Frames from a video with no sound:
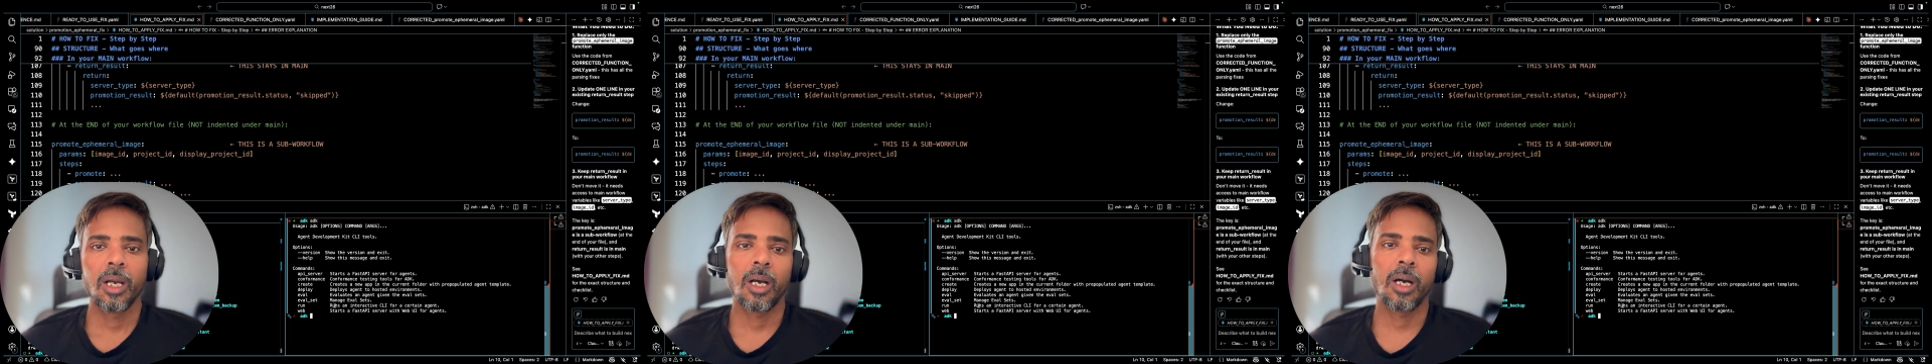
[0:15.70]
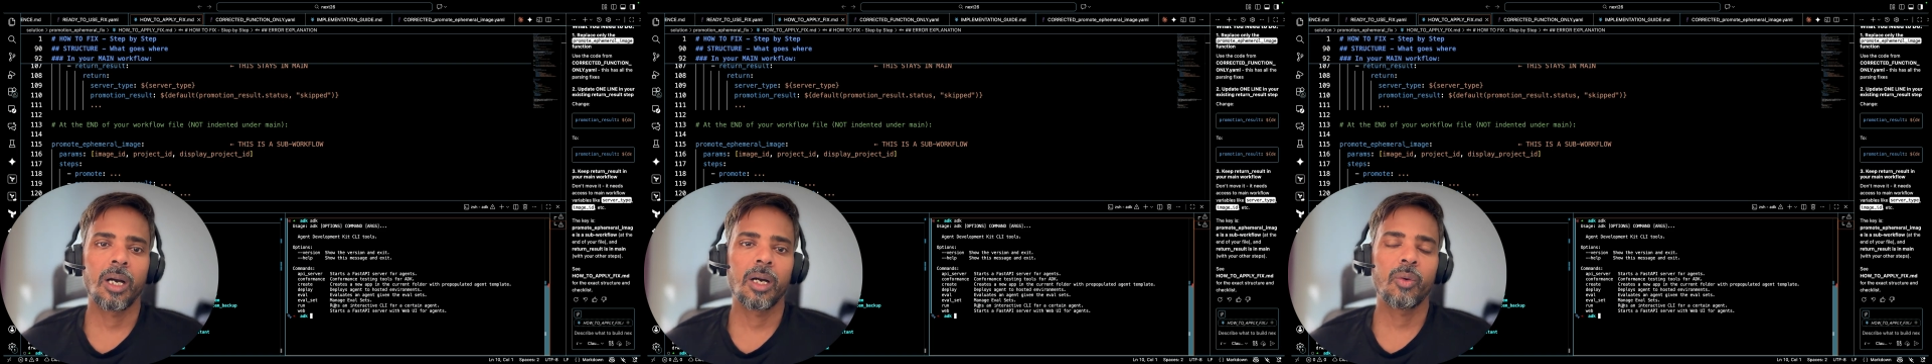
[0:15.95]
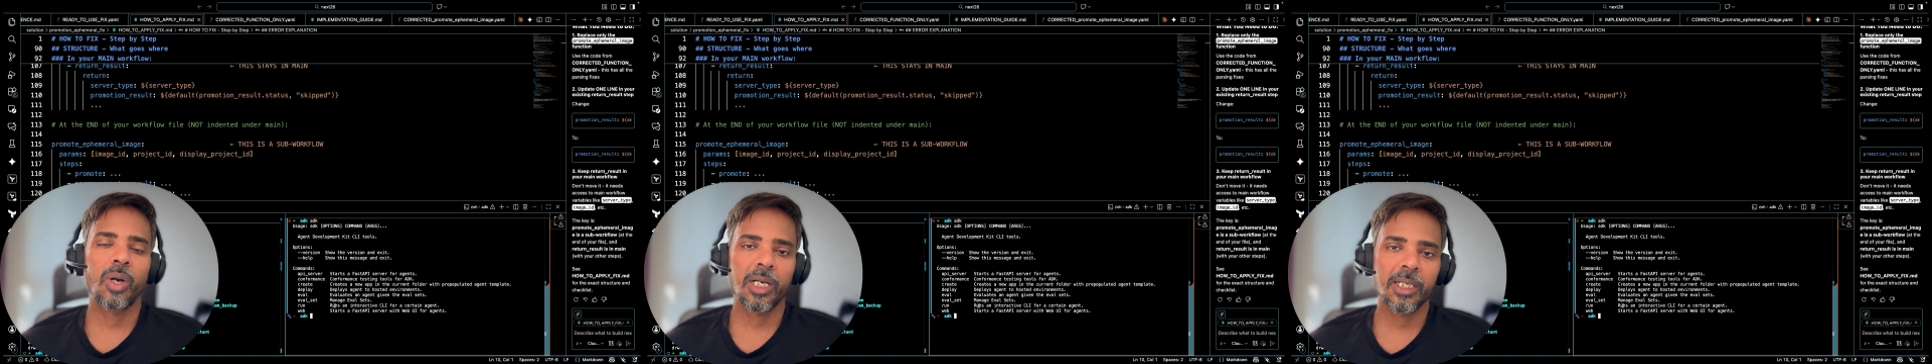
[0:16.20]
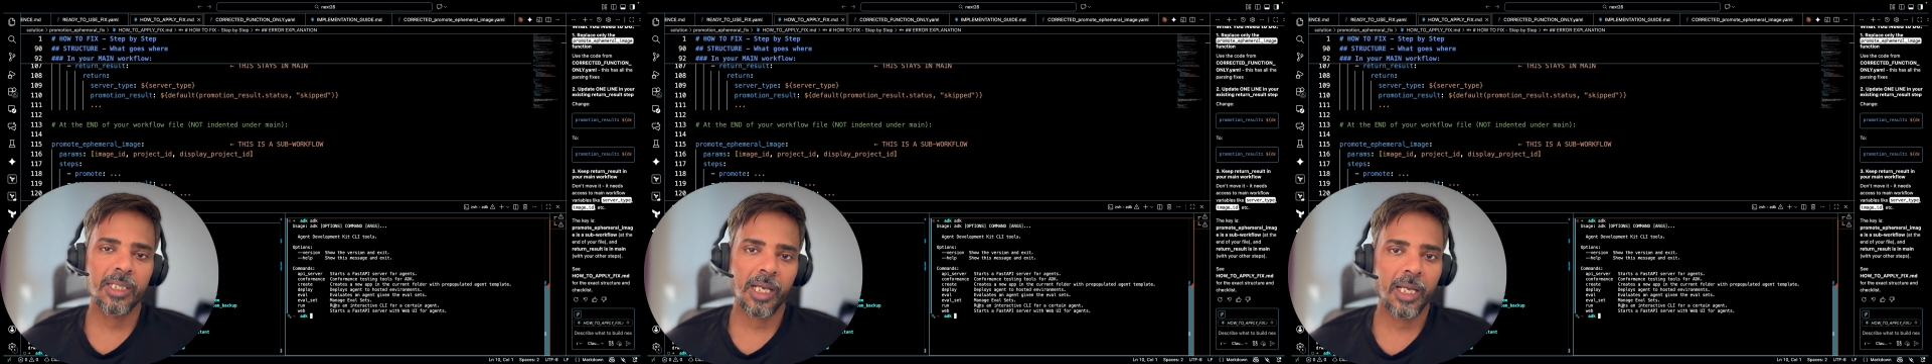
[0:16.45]
what
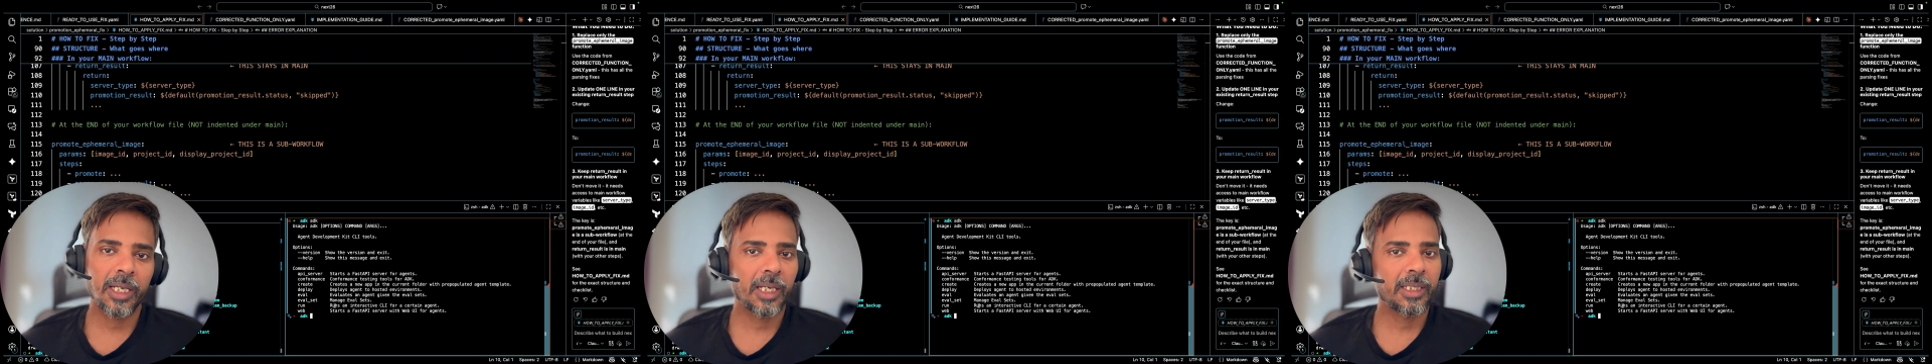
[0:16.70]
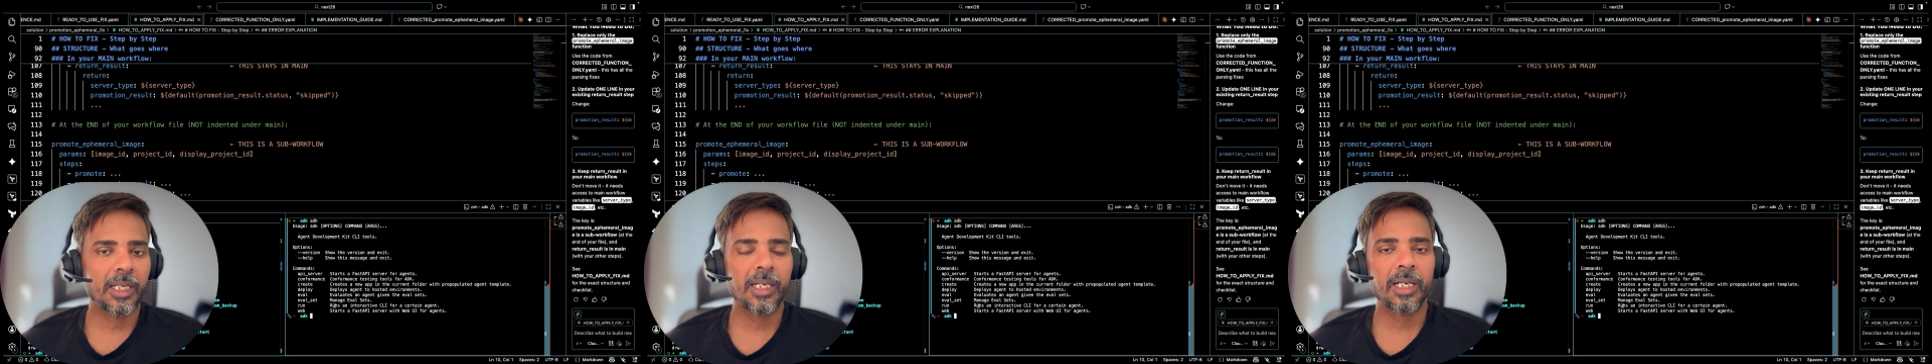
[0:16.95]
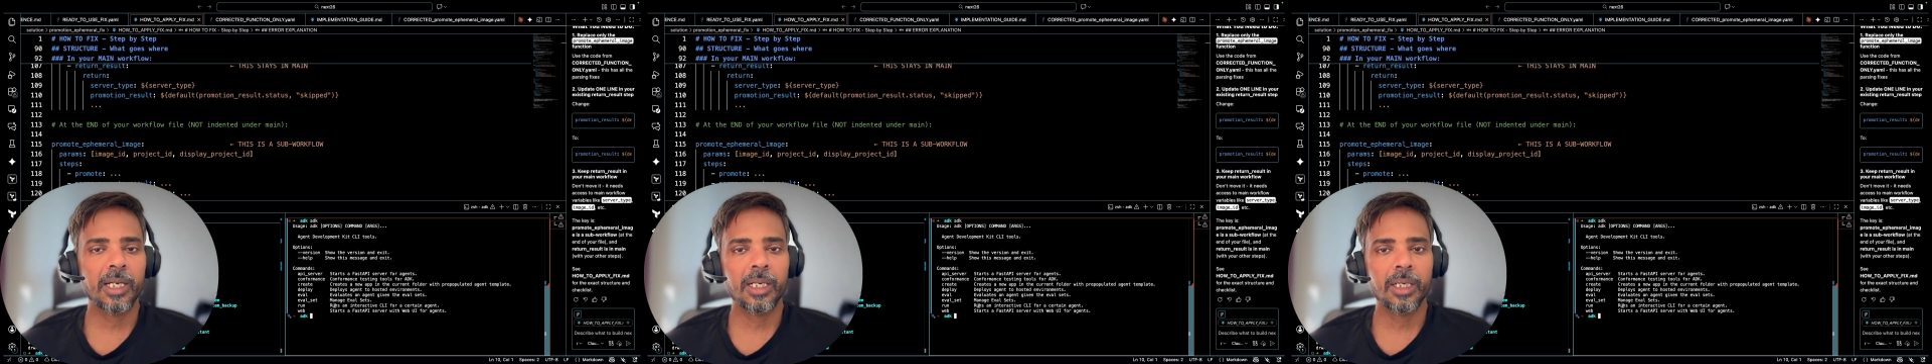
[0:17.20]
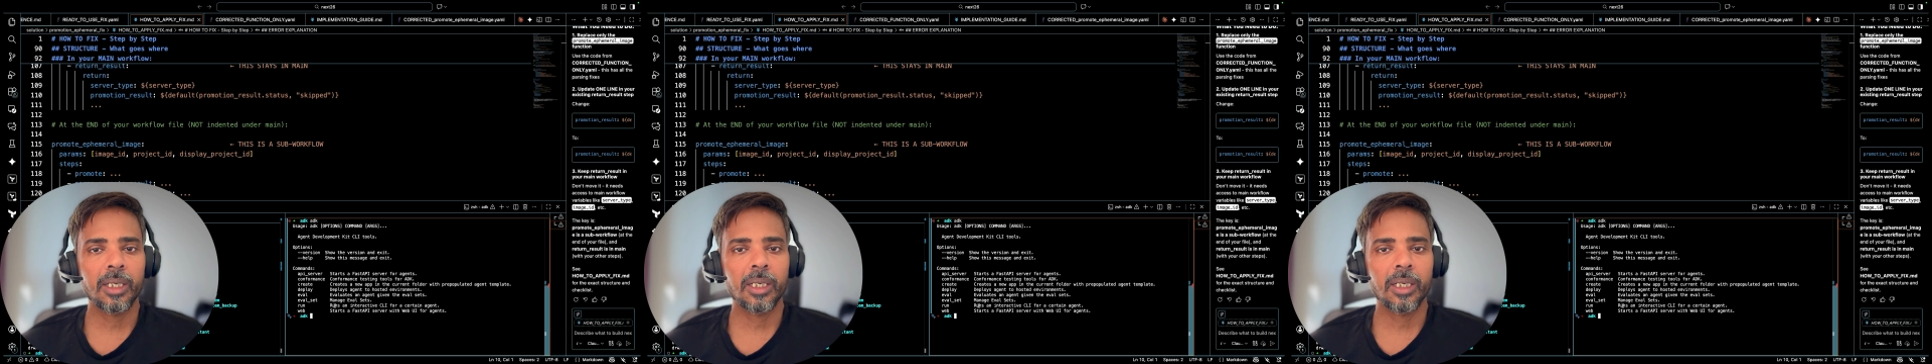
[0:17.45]
is AI agent and